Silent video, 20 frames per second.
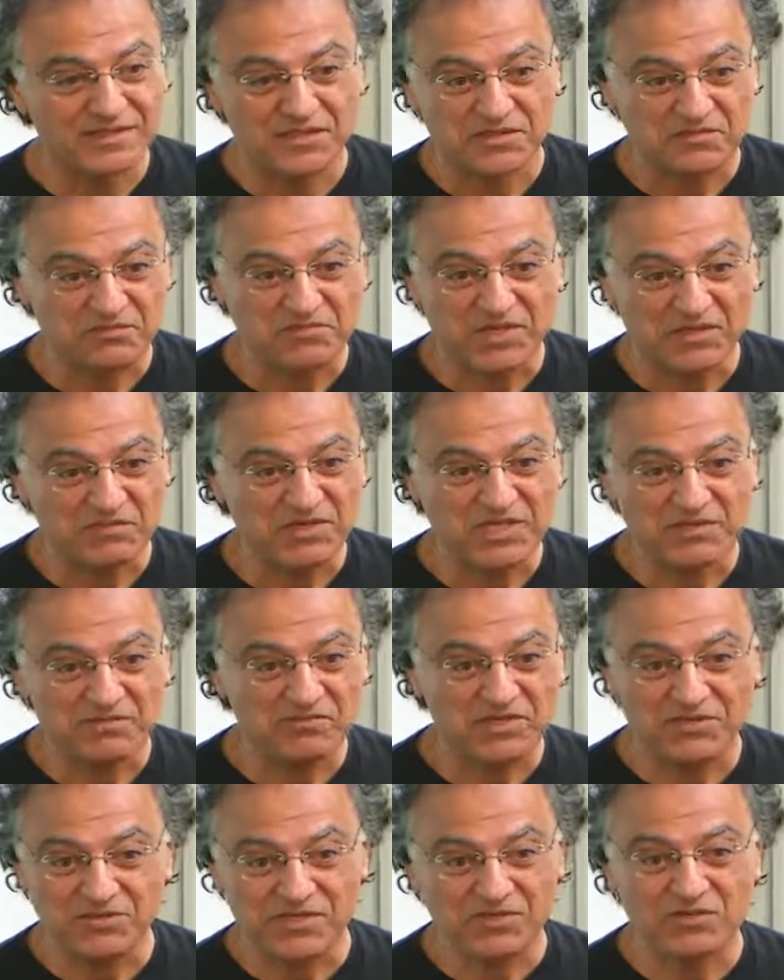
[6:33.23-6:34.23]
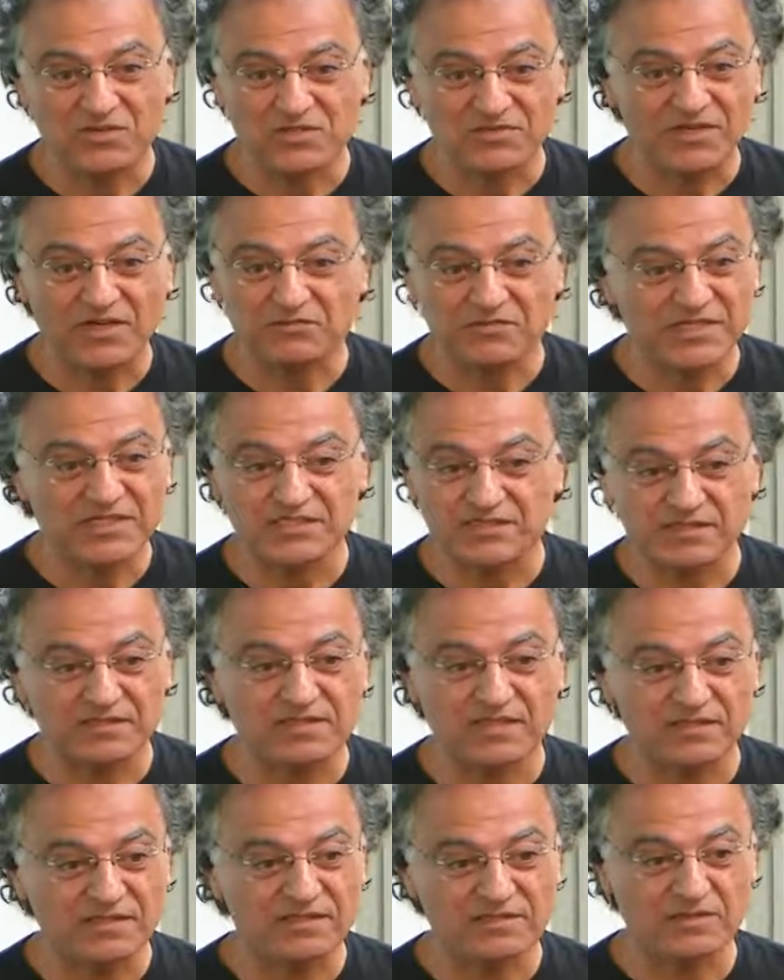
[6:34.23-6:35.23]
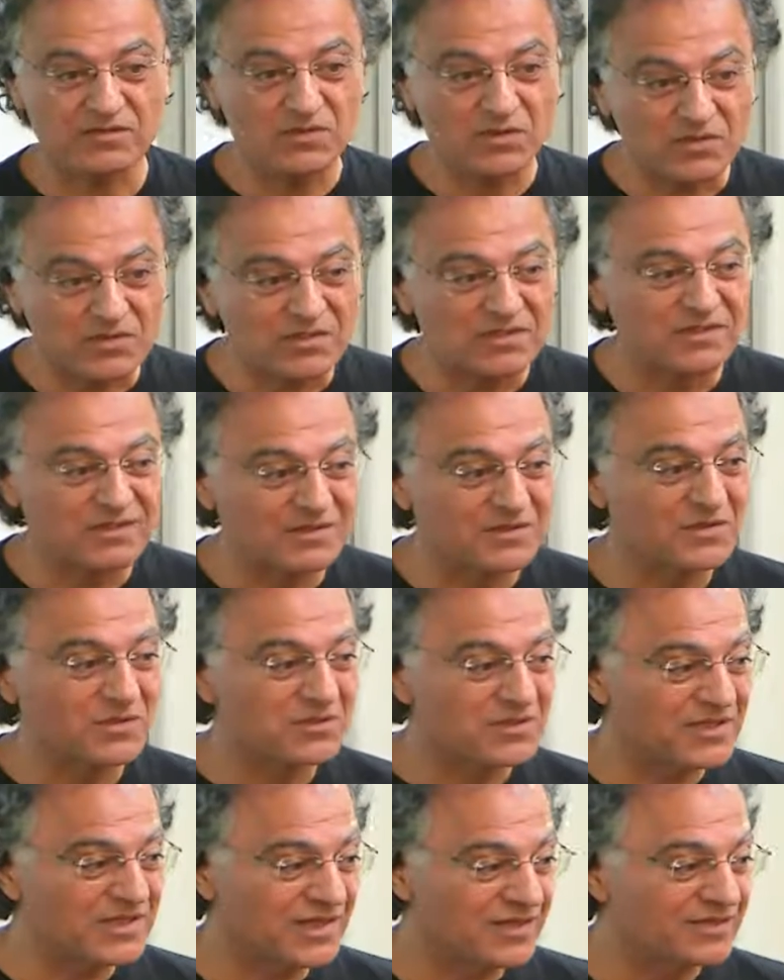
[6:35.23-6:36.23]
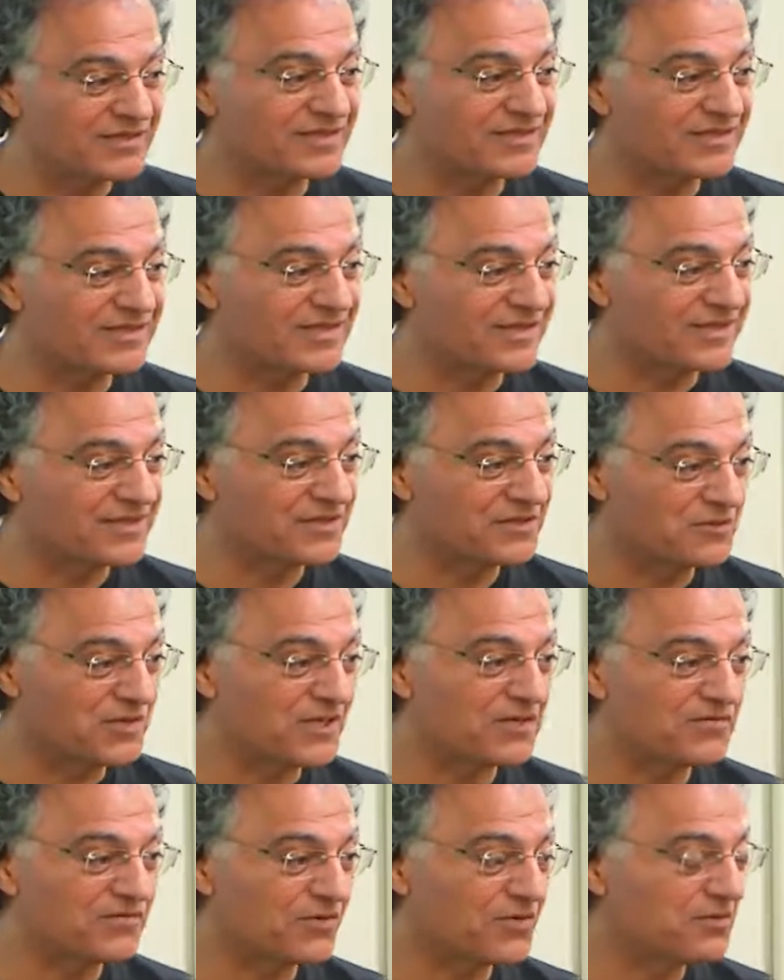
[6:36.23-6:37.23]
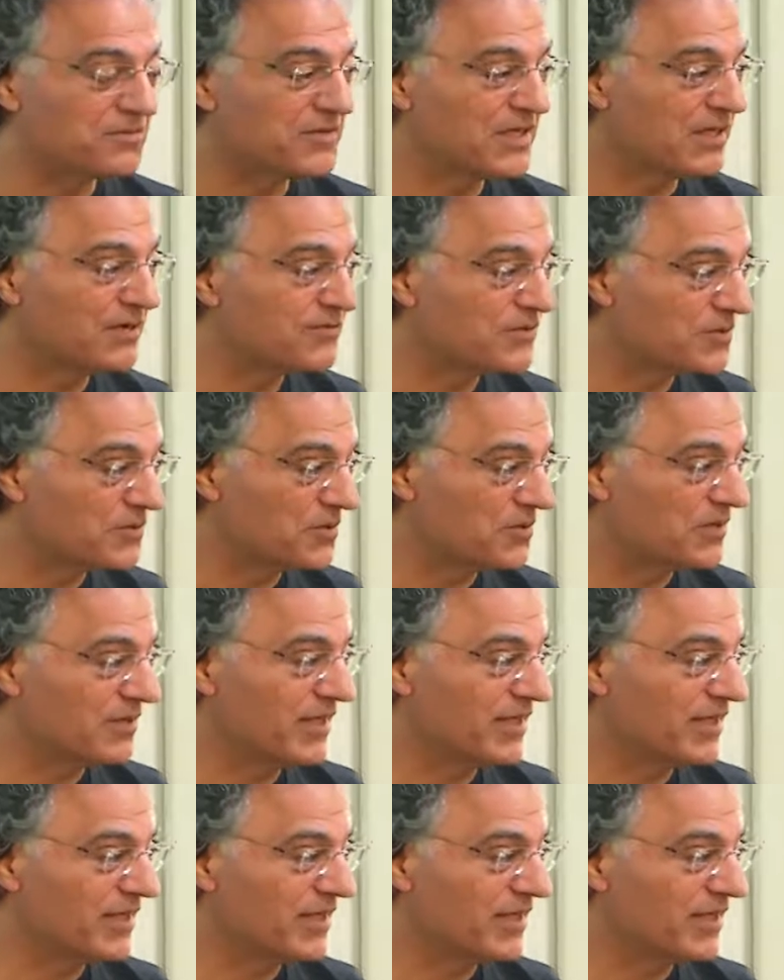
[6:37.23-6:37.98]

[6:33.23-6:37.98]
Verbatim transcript: maybe, maybe those foundations are just not, not that well formed after all.